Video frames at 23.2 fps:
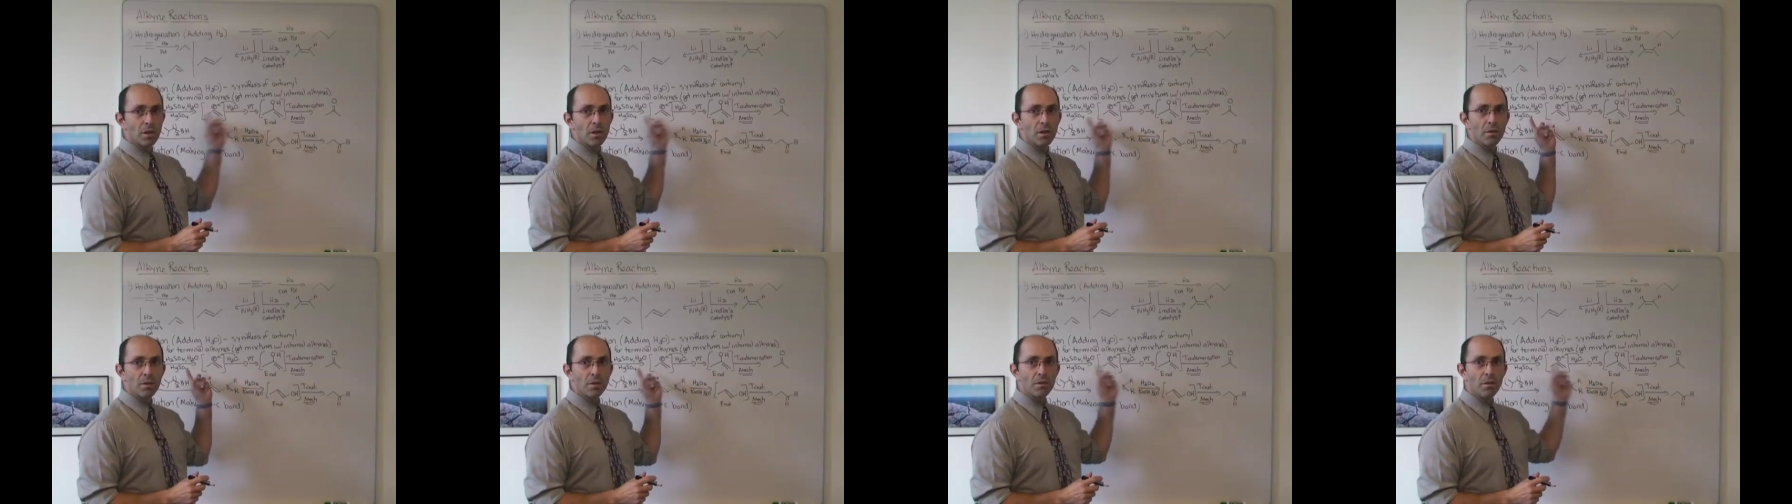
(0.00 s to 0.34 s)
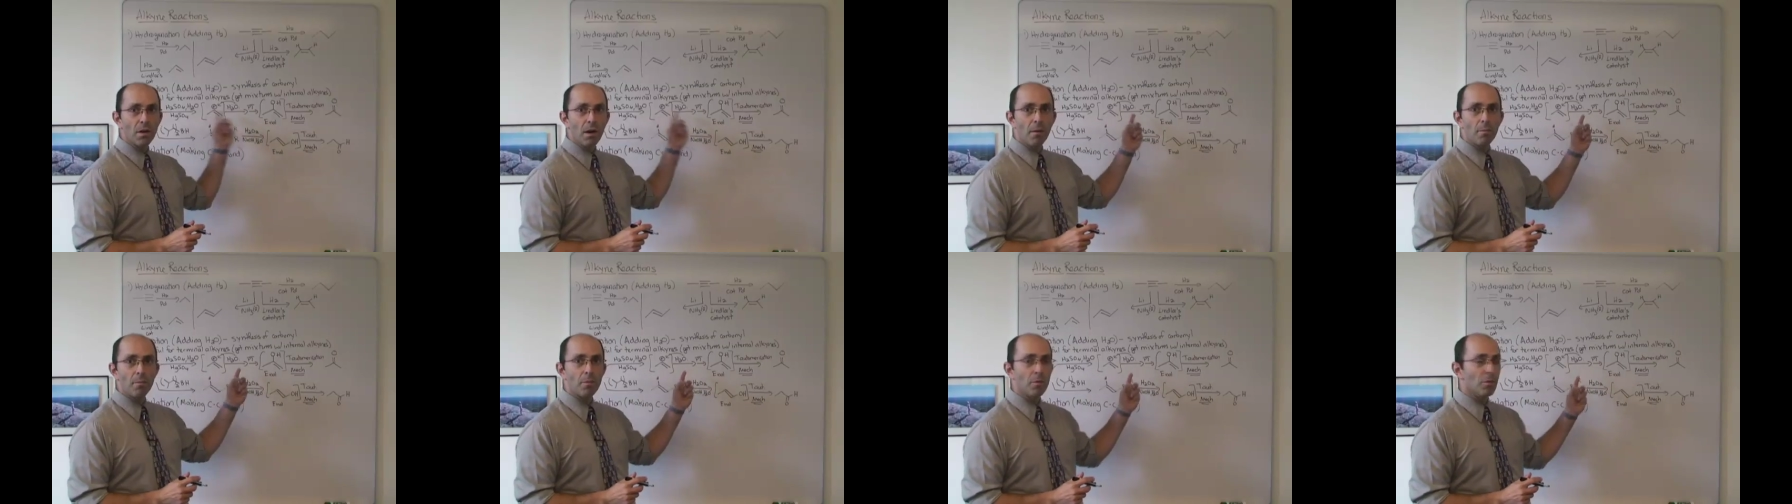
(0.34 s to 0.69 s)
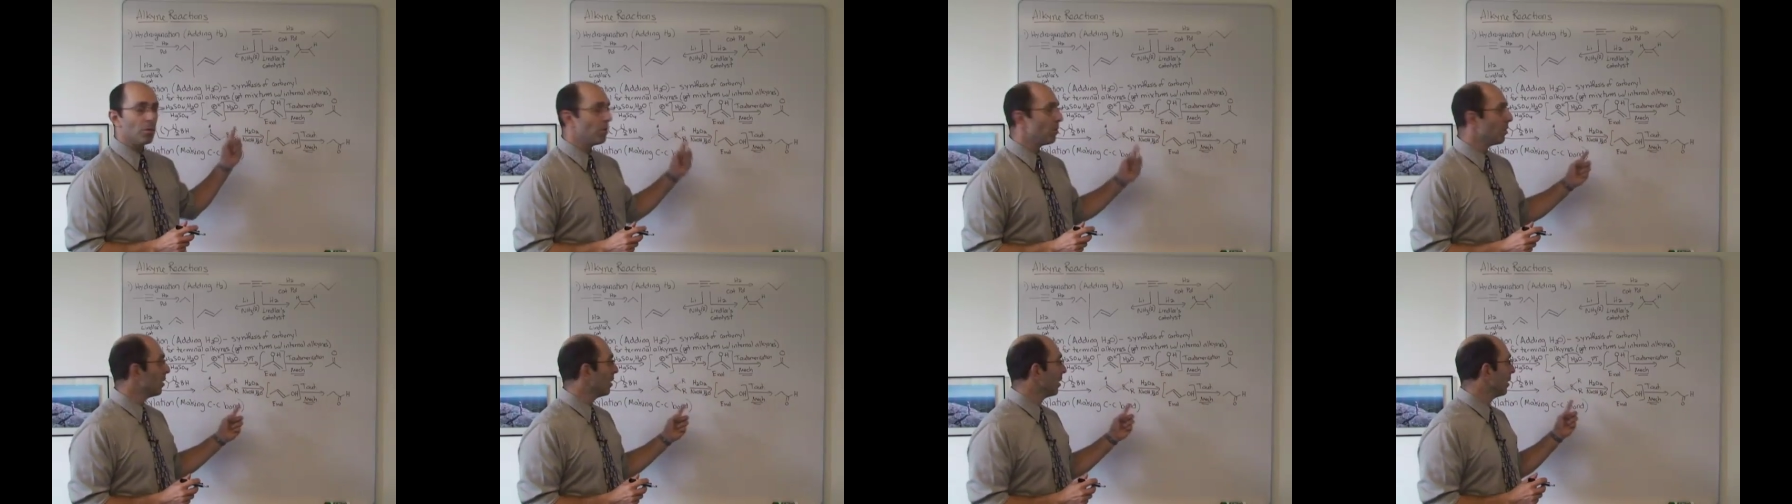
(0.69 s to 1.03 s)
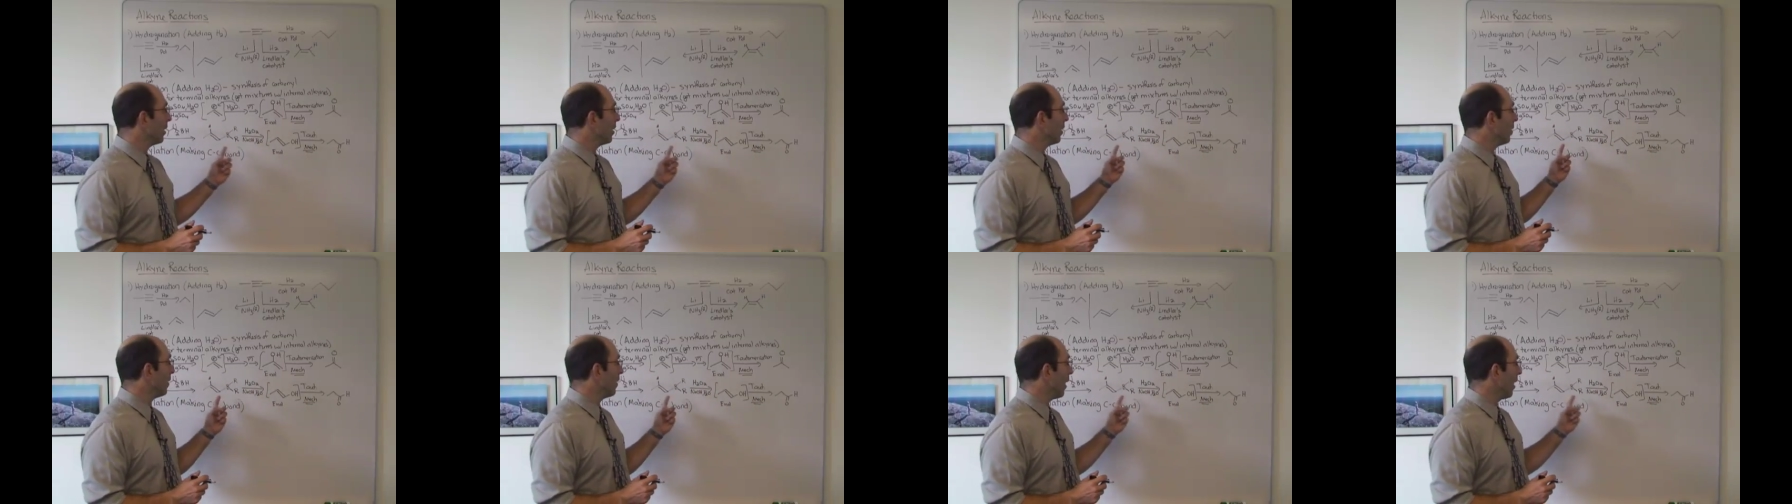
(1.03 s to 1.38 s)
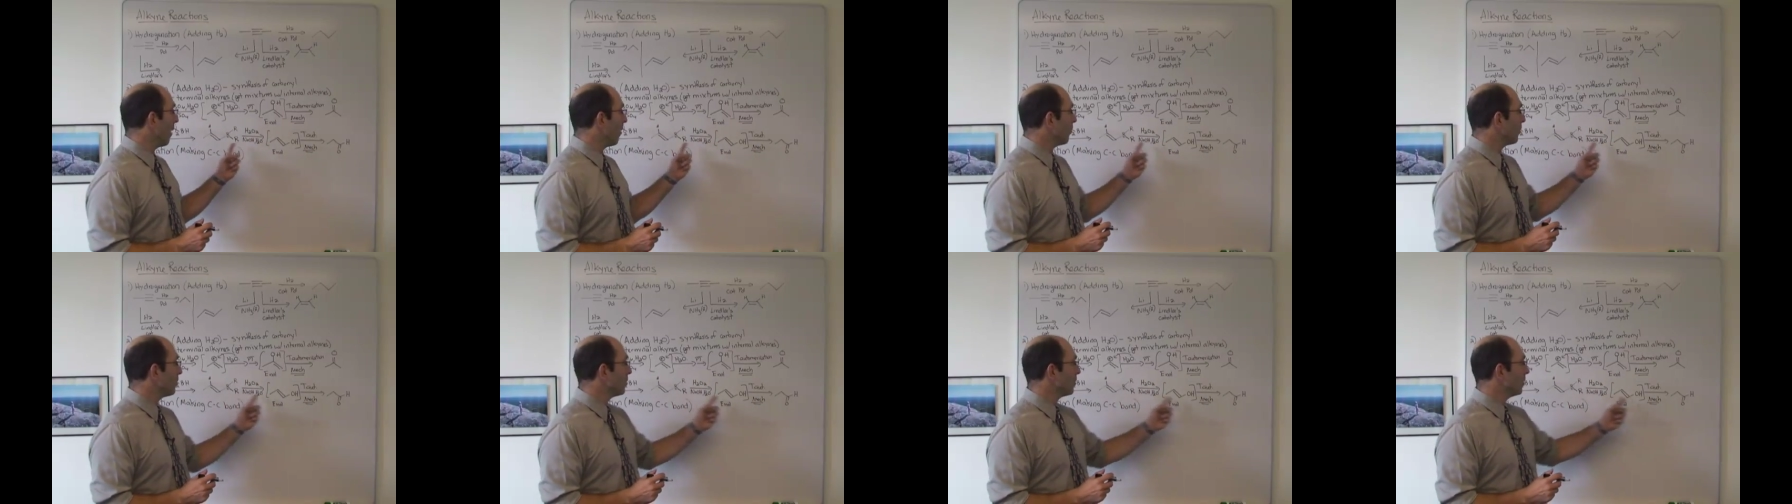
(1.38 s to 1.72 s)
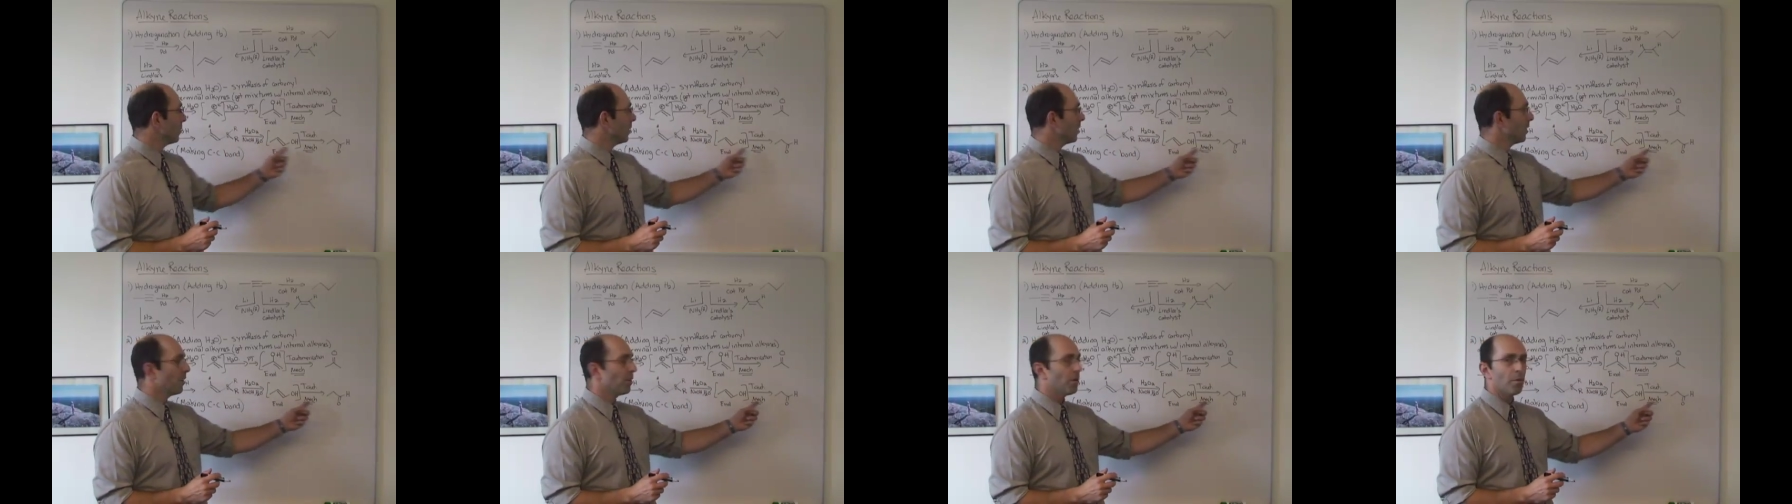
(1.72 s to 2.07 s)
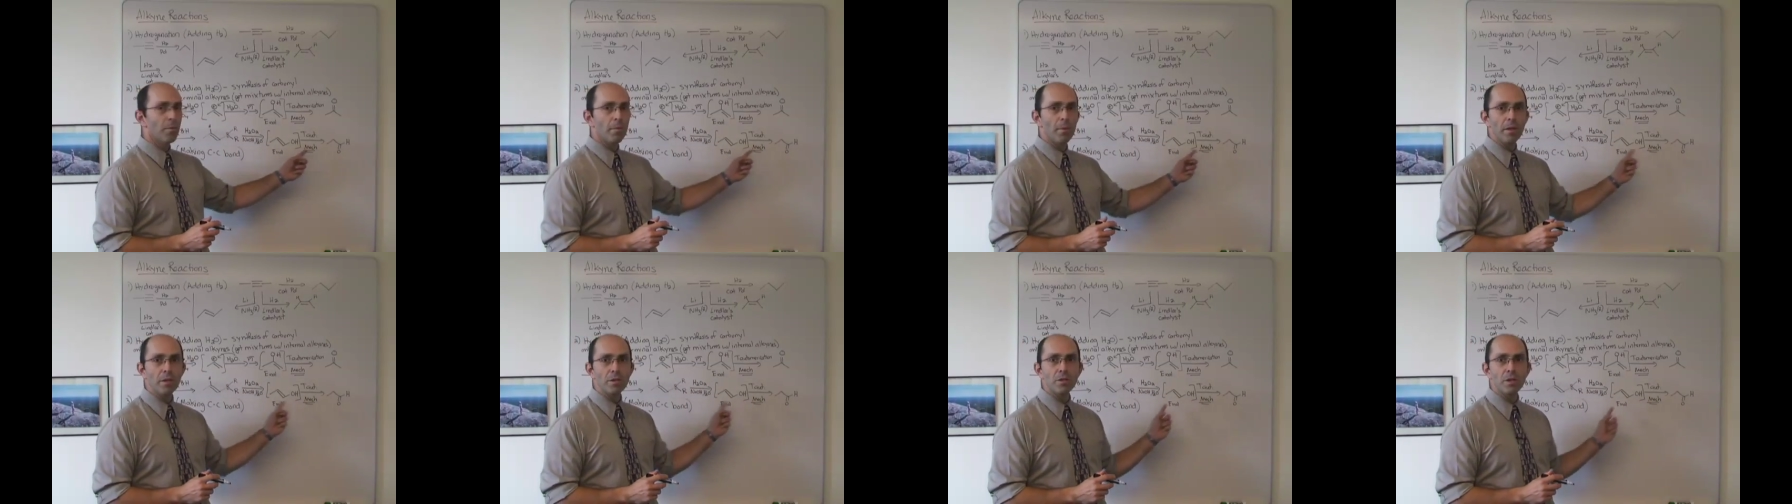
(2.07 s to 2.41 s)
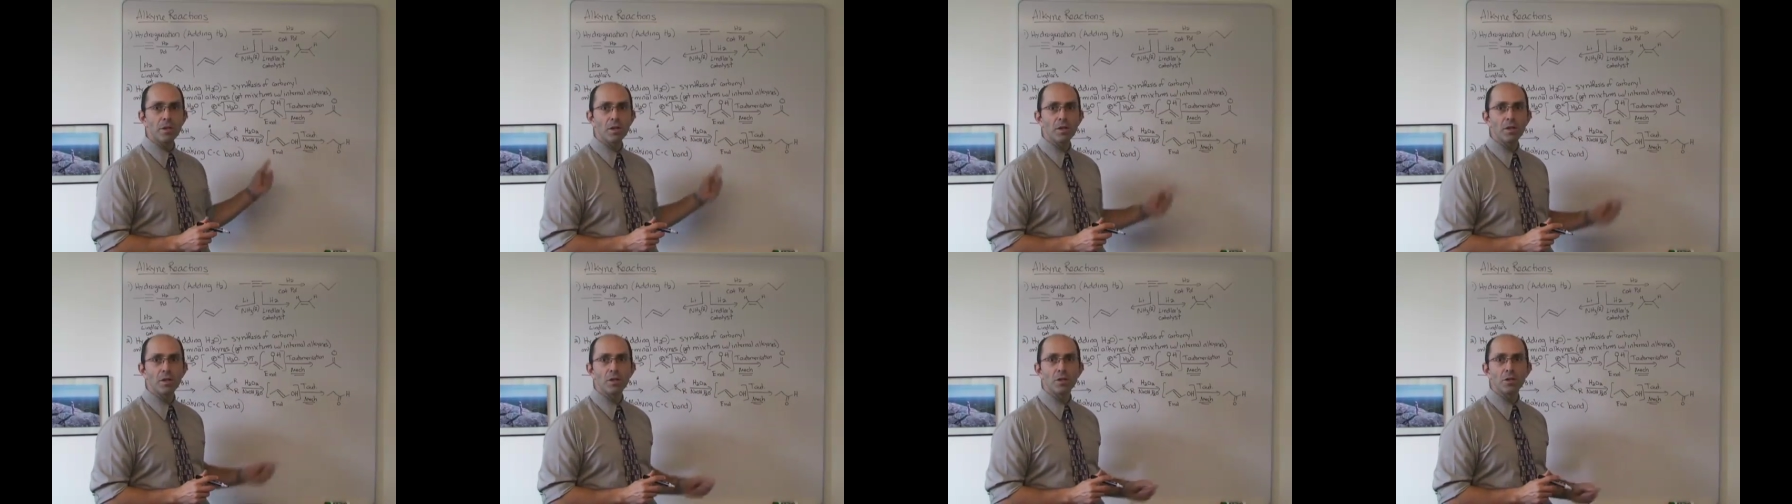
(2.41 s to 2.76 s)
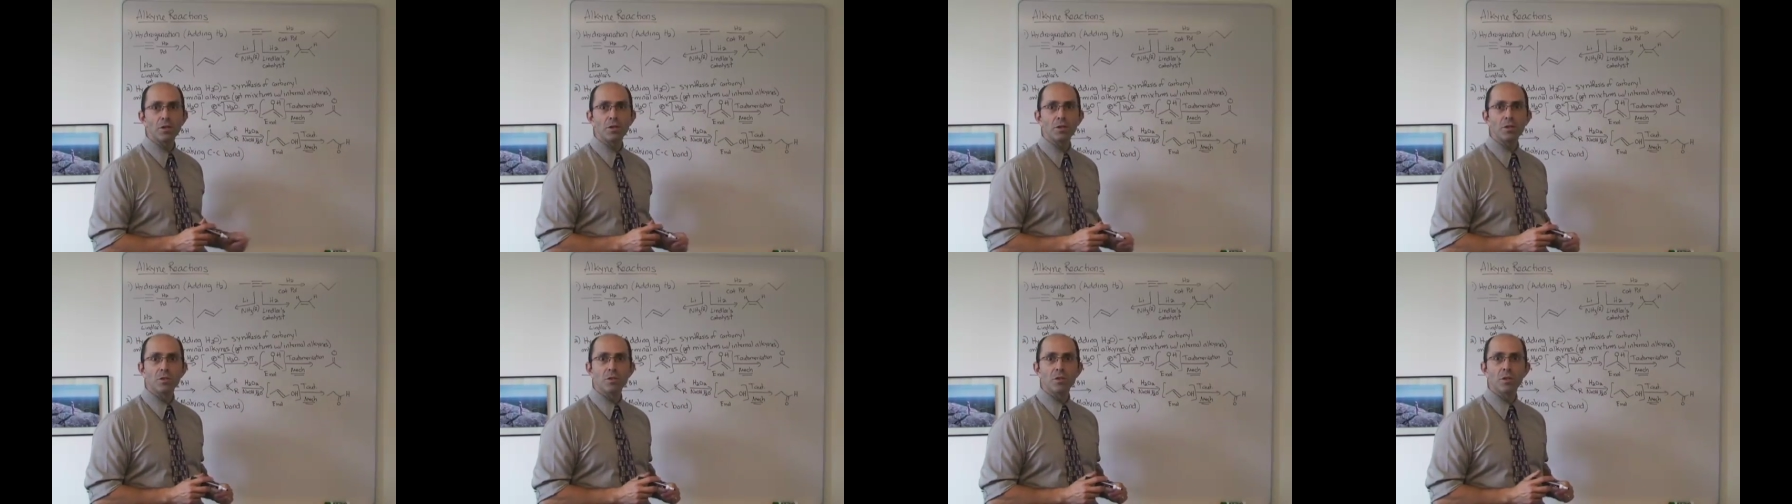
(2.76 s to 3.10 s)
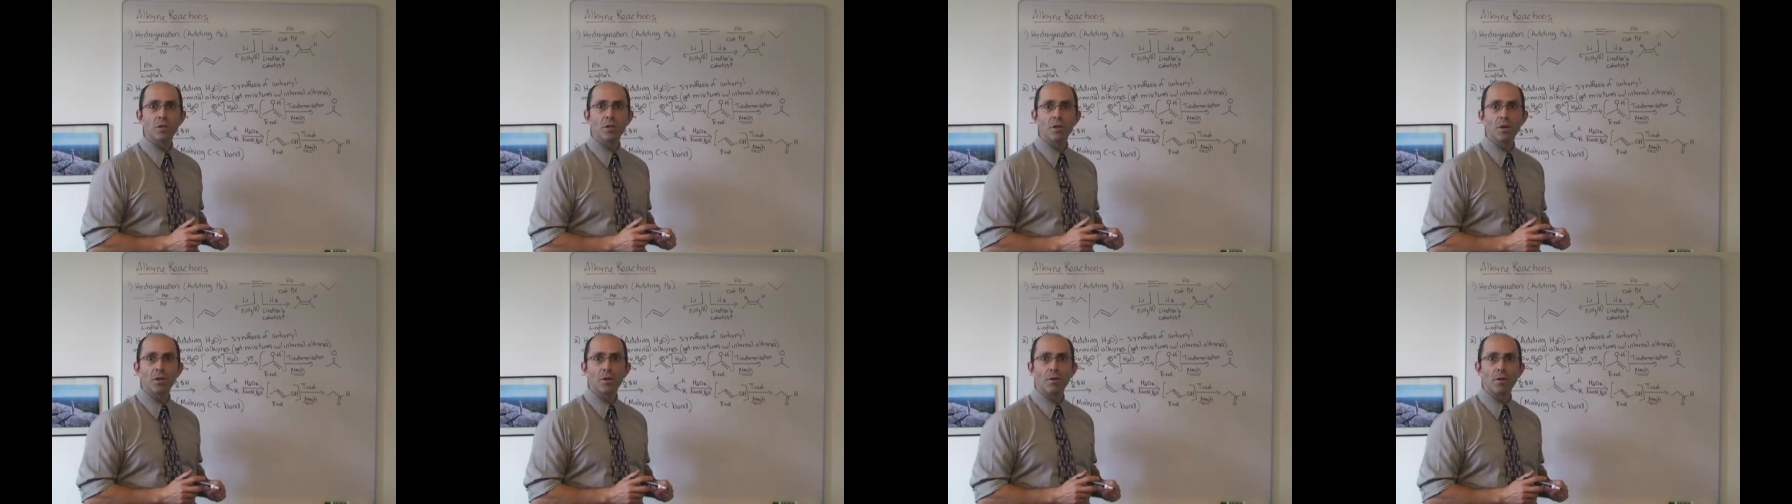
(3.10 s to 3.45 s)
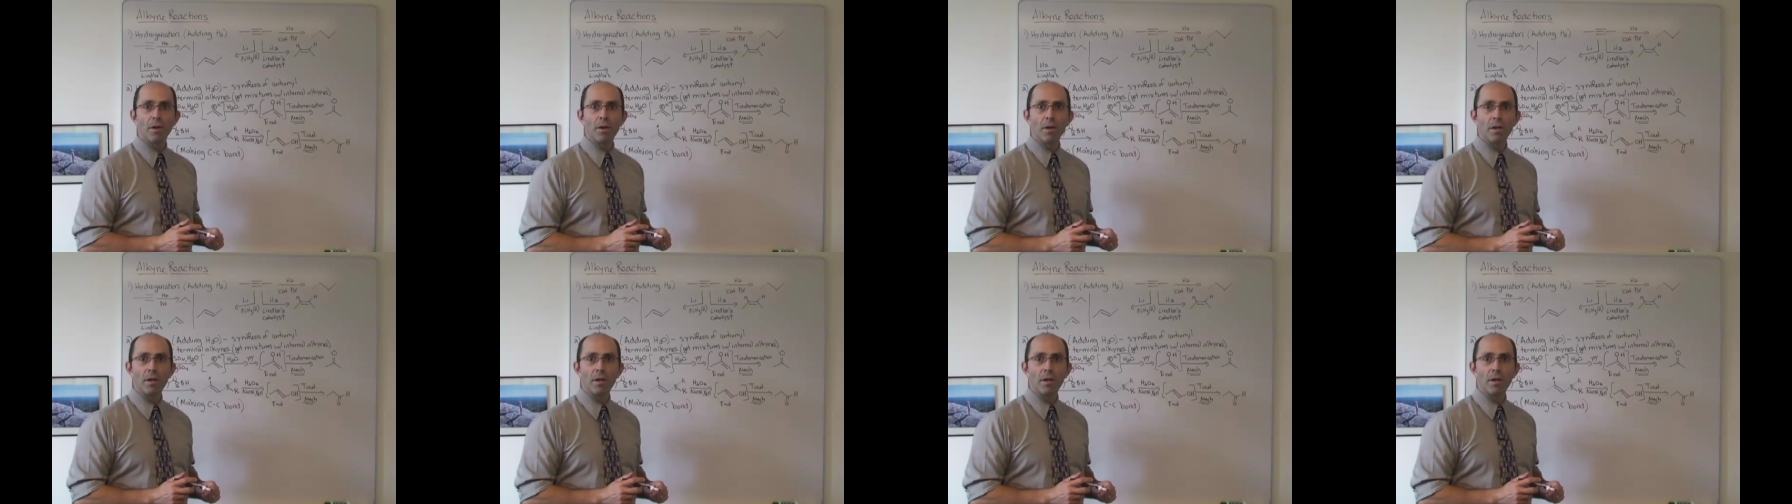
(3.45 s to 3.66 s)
on the top route, now we're doing it under basic conditions, right?